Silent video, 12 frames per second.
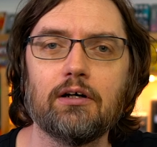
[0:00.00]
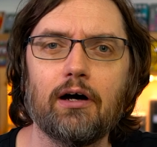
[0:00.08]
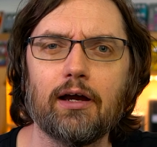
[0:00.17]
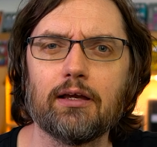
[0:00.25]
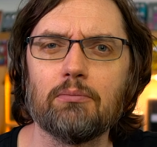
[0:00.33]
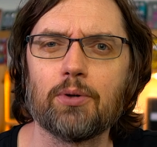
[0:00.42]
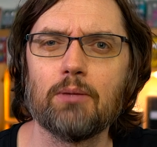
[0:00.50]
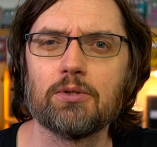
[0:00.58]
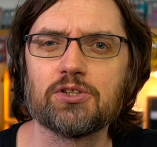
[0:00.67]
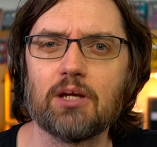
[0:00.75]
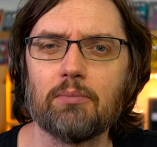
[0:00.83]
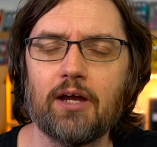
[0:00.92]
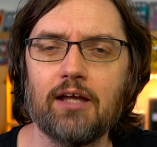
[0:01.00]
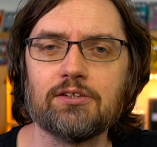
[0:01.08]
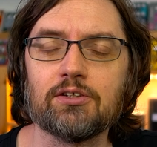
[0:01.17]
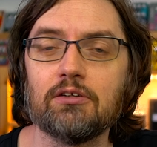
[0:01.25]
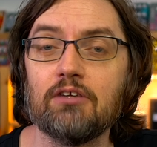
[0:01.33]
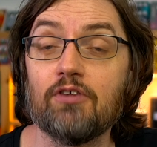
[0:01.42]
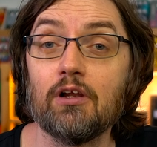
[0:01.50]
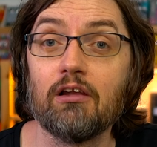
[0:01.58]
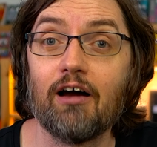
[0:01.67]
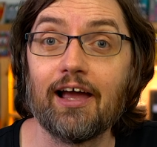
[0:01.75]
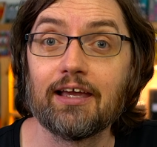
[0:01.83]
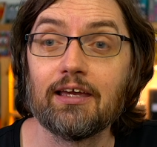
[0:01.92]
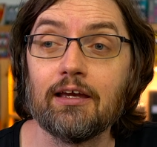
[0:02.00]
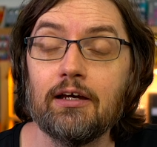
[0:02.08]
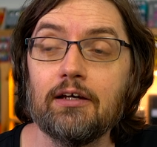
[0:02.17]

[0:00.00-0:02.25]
I can pretty much get my hands on if you like.